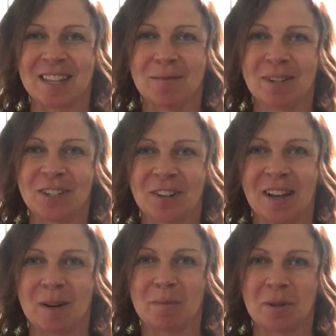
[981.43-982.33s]
I'm going to
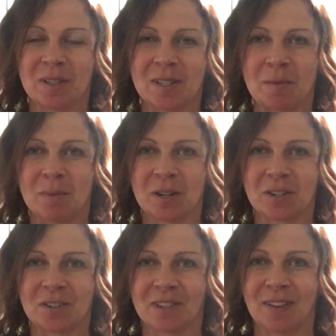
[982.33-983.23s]
try to put some
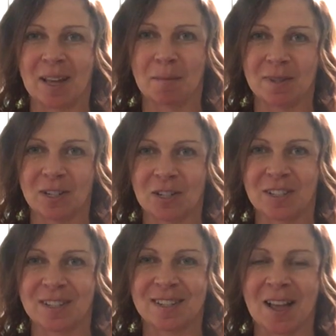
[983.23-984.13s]
pictures of hand
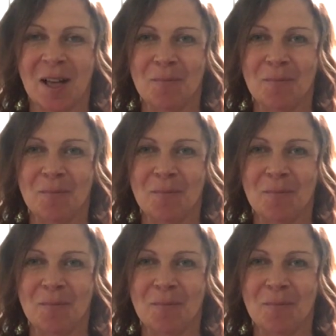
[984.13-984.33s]
positions.